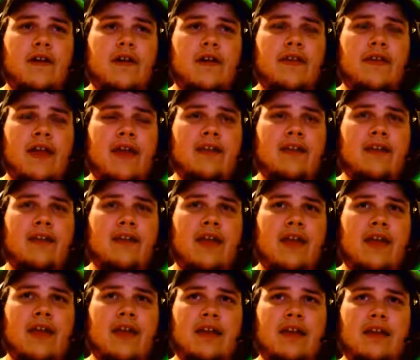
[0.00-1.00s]
That did
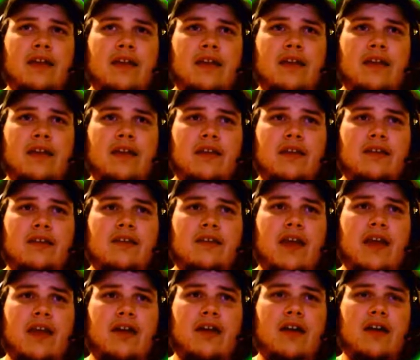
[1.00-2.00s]
a
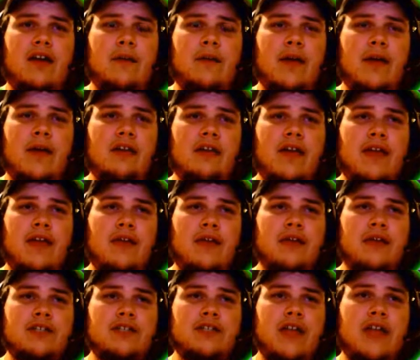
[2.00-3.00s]
scary amount of
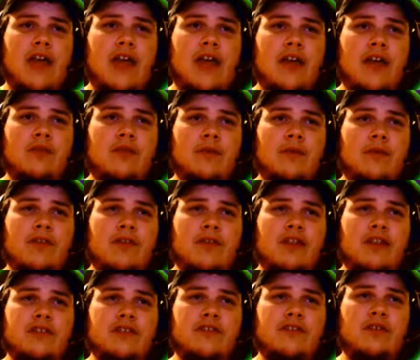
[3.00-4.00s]
damage. And
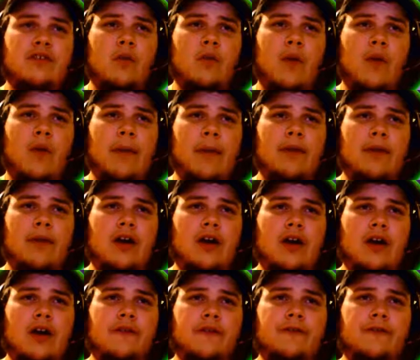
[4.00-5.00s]
Whimsicott's just going to wipe it
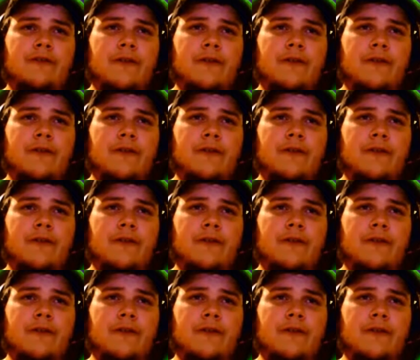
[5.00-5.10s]
off